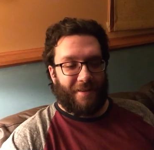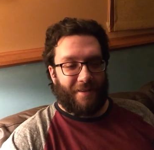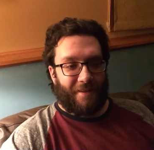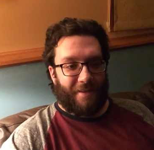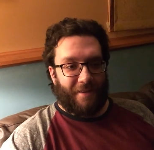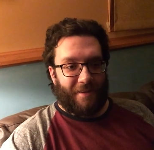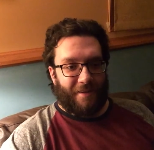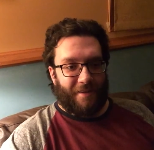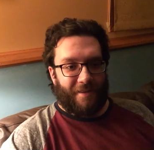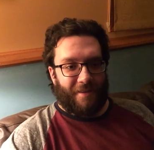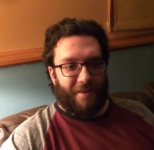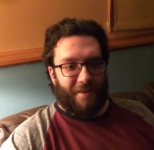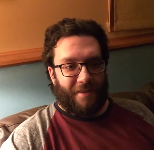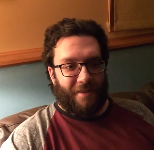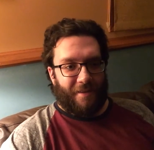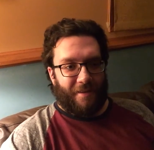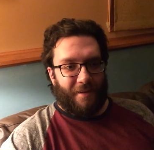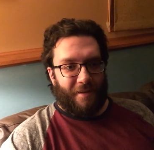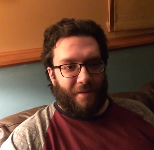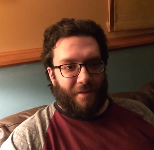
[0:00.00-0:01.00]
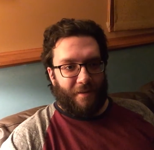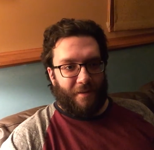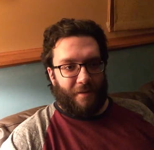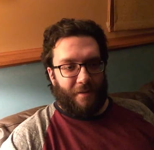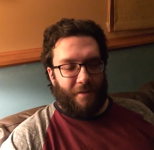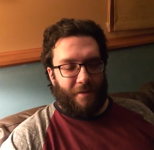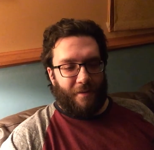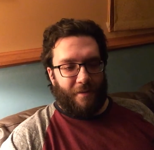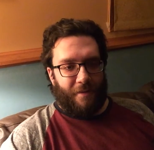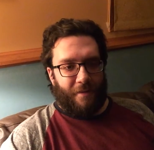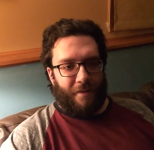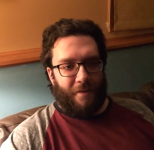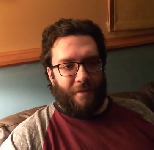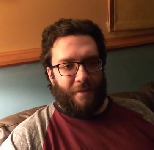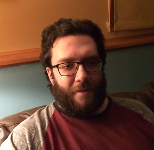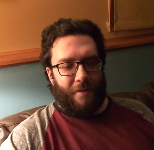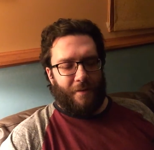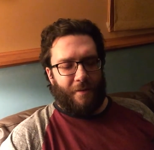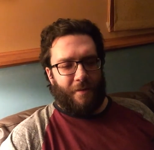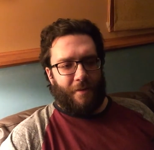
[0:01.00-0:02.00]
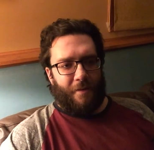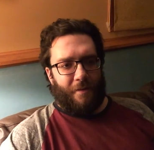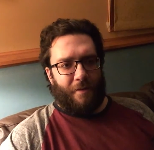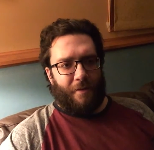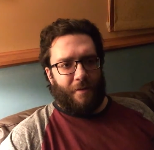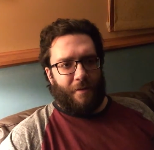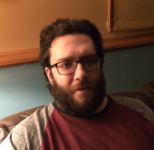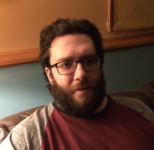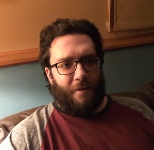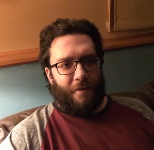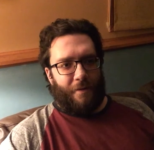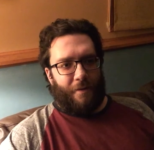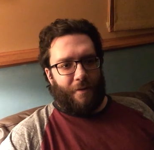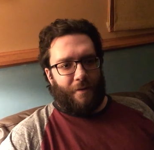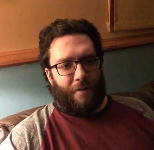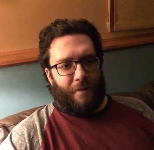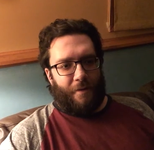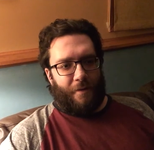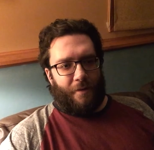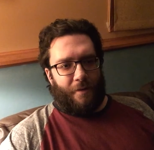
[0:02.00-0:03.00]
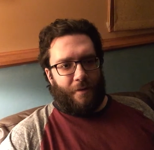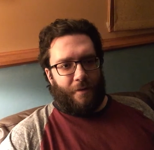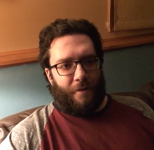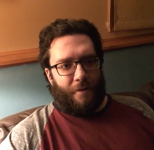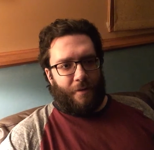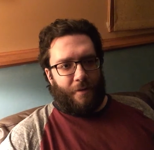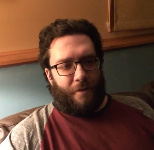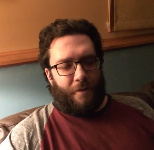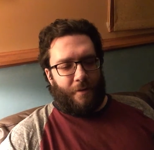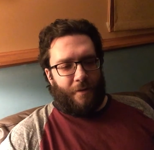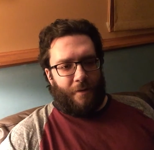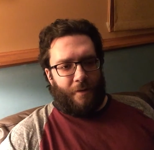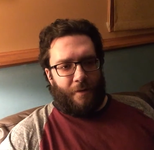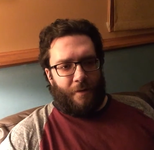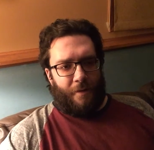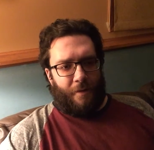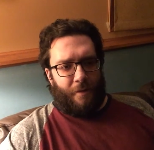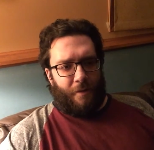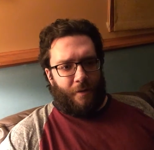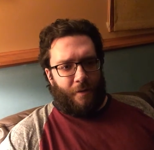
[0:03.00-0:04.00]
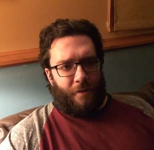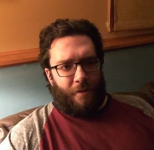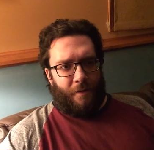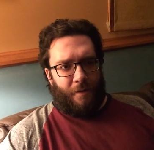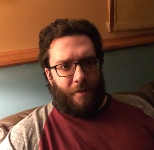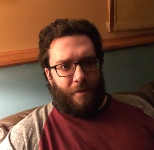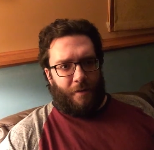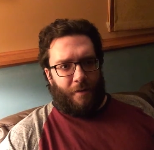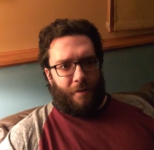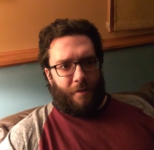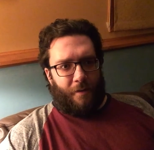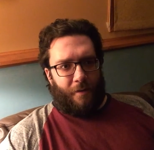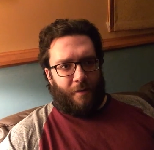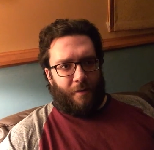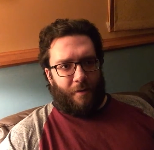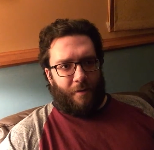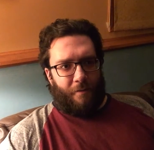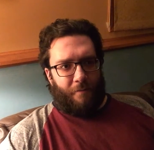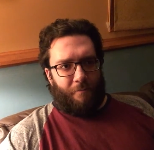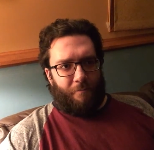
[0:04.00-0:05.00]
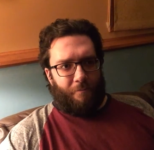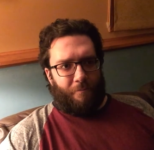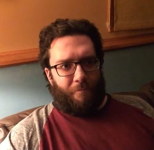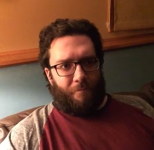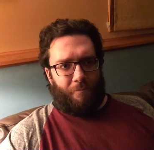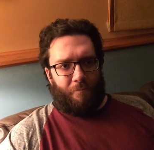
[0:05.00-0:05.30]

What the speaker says: (silence)